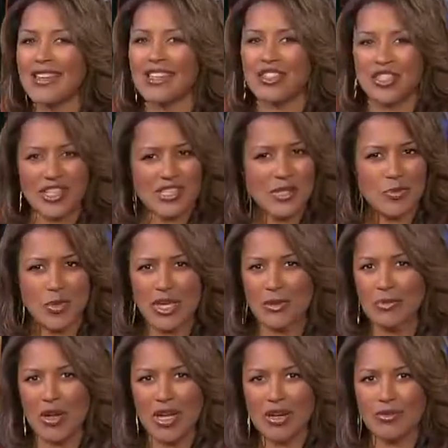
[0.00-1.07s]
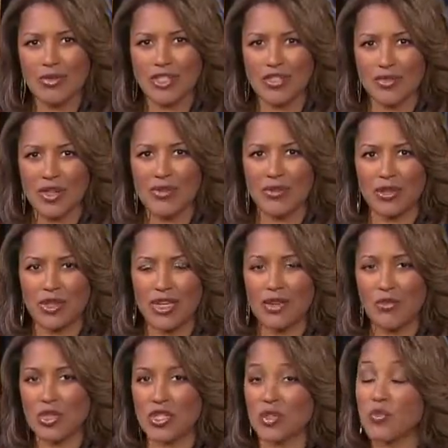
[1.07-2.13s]
Chesapeake Bay retriever. He
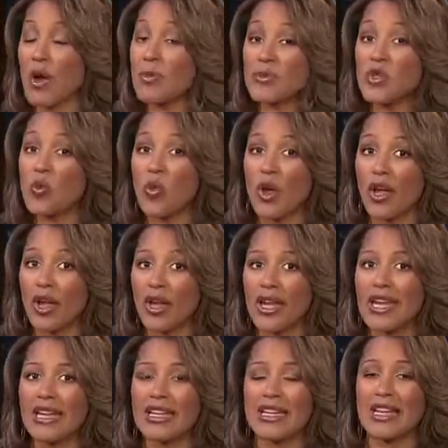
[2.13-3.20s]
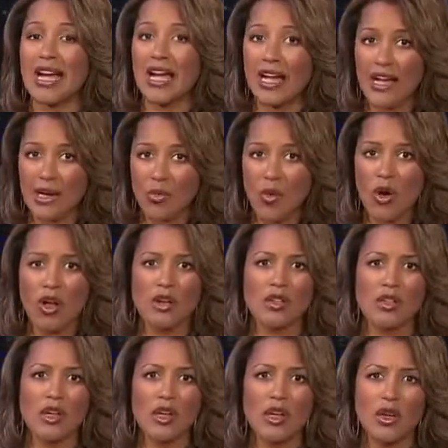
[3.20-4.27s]
was swept away in high
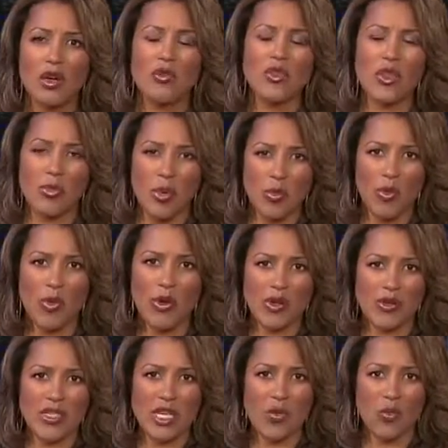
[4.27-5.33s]
water over the Memorial Day